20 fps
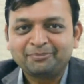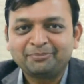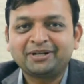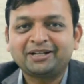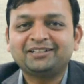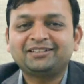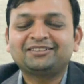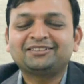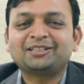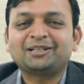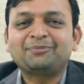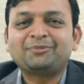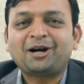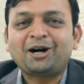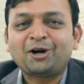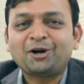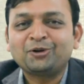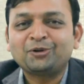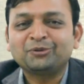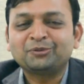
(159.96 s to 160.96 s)
But
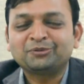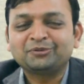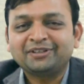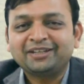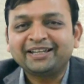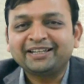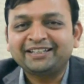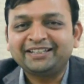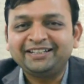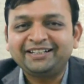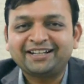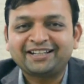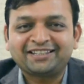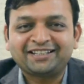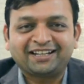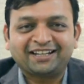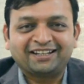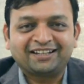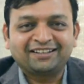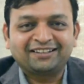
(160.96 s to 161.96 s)
somehow, ek
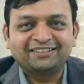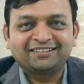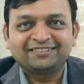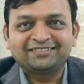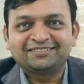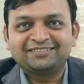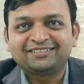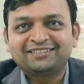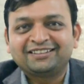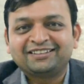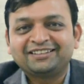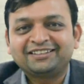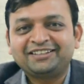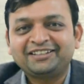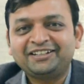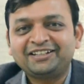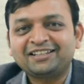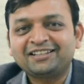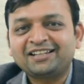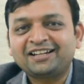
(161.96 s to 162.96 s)
keeda tha.
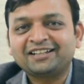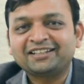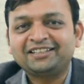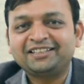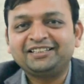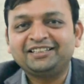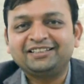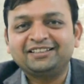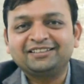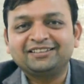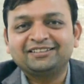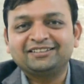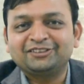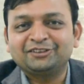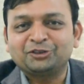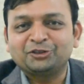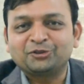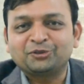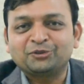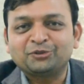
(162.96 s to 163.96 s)
Keeda tha ki,
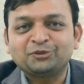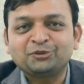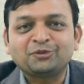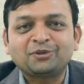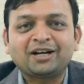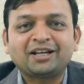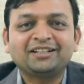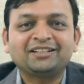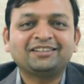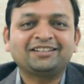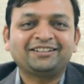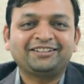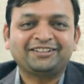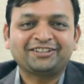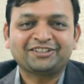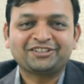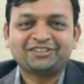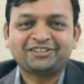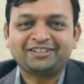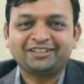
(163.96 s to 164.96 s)
you know, you are in the
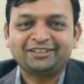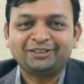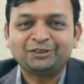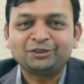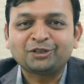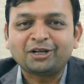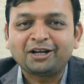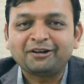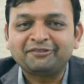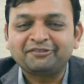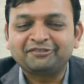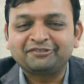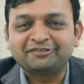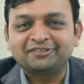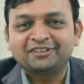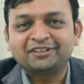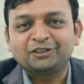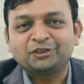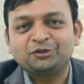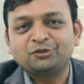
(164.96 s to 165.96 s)
industry. You
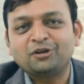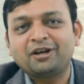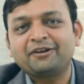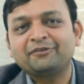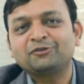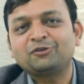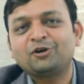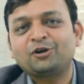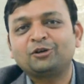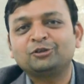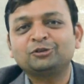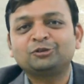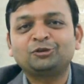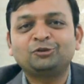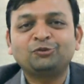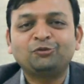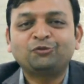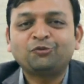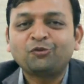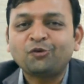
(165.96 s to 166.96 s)
have gone
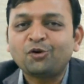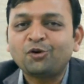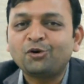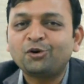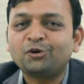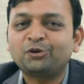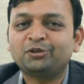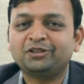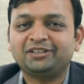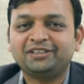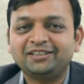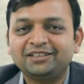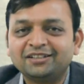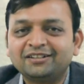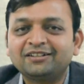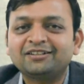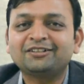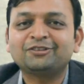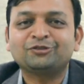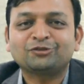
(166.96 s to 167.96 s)
through 4
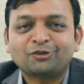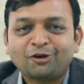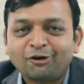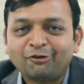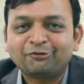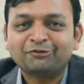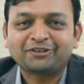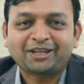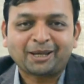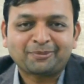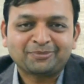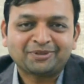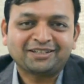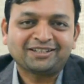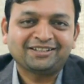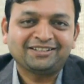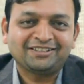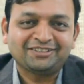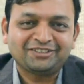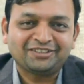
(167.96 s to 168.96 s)
years of
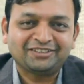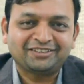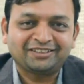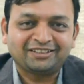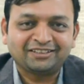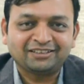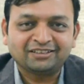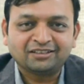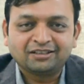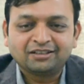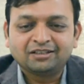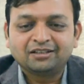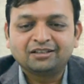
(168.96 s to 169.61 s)
chemical engineering.